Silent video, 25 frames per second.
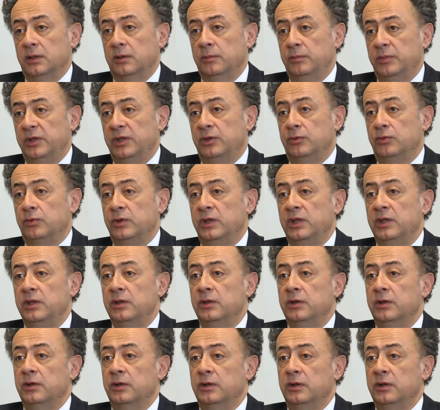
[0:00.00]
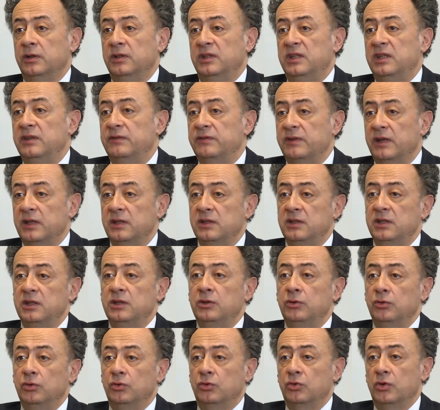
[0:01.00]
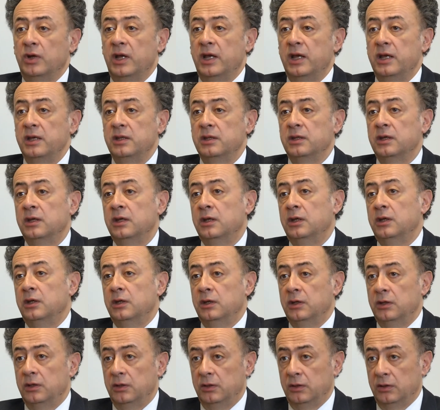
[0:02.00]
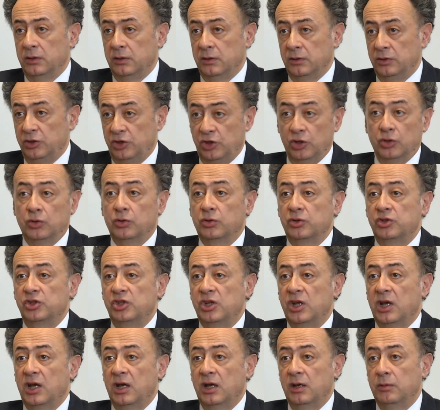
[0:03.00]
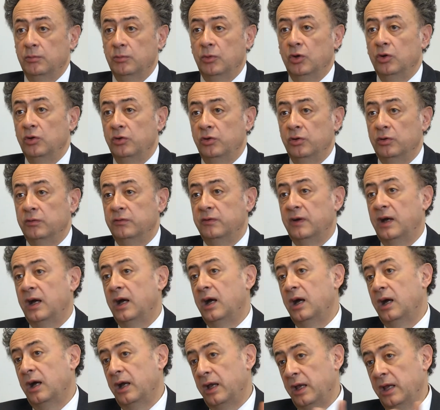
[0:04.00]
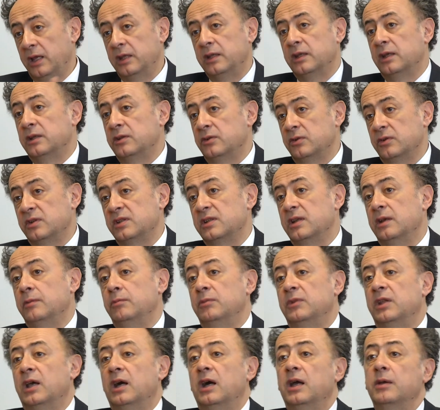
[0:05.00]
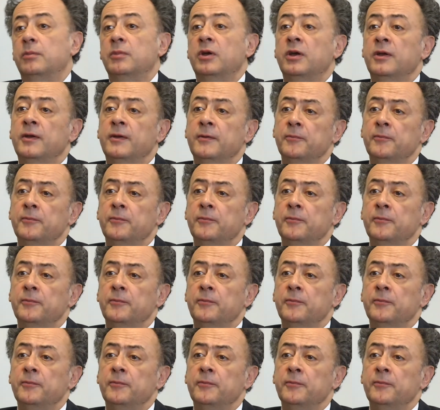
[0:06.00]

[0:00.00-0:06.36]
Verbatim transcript: between defending Ukraine, Georgia, Moldova, and at the same time